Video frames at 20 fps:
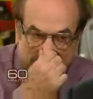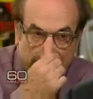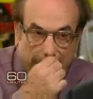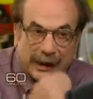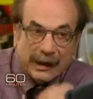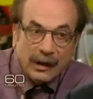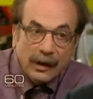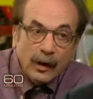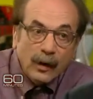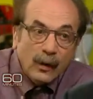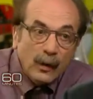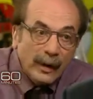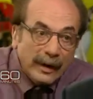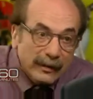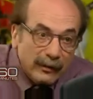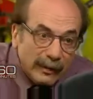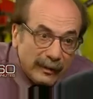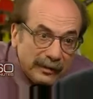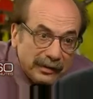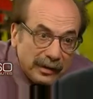it's about her.
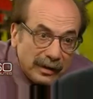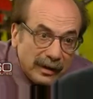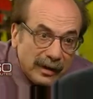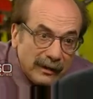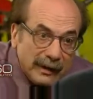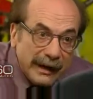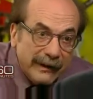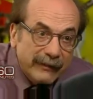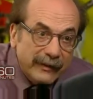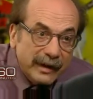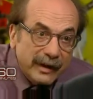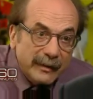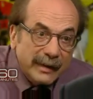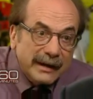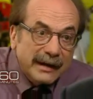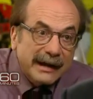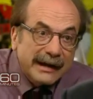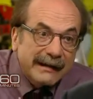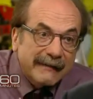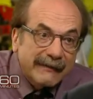What, what was her life going to
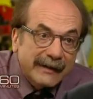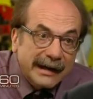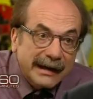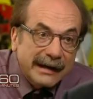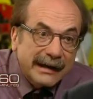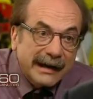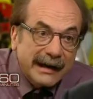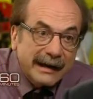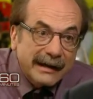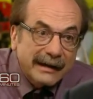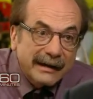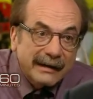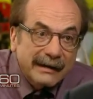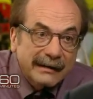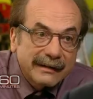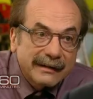be like if I died?